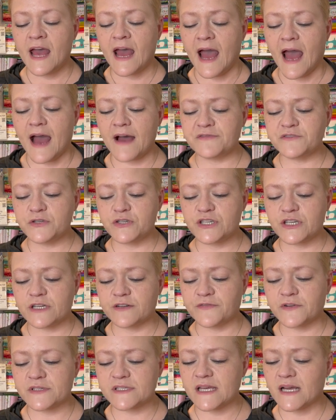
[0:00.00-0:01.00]
After
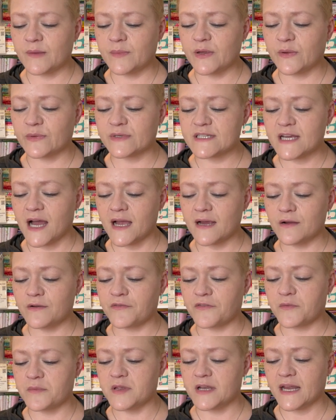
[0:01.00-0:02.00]
Jennifer's hubby retired
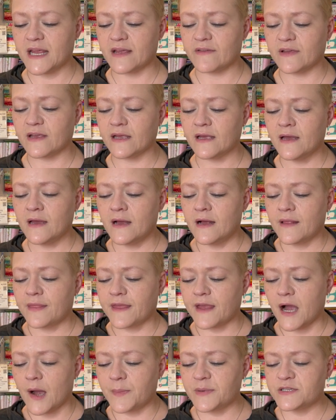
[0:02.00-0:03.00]
from the Navy,
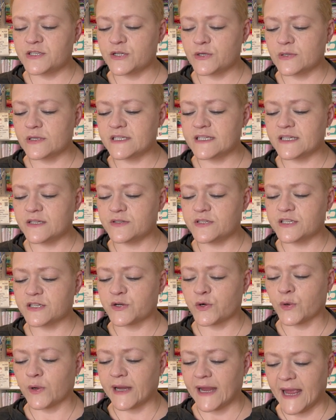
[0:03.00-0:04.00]
the opportunity to
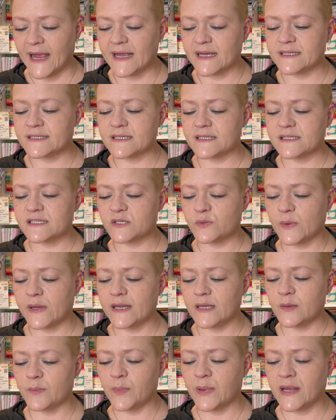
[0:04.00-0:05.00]
create
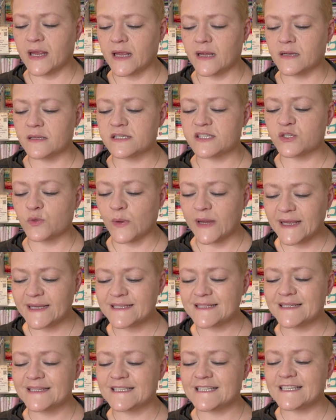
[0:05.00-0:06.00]

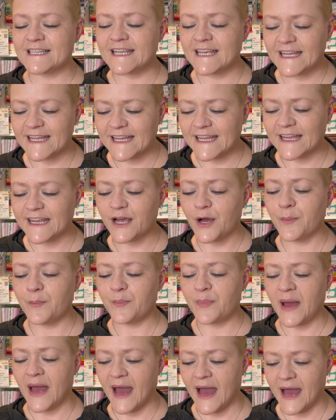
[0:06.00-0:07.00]
sweet tea
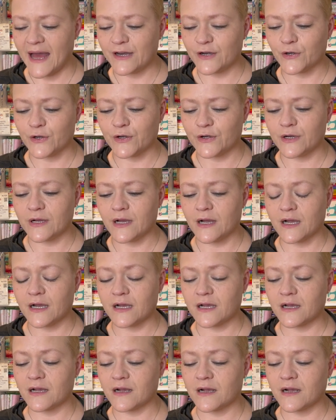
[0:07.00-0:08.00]
pattern
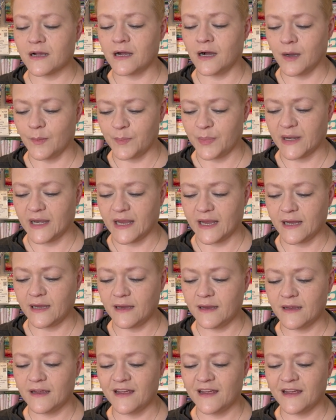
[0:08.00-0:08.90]
company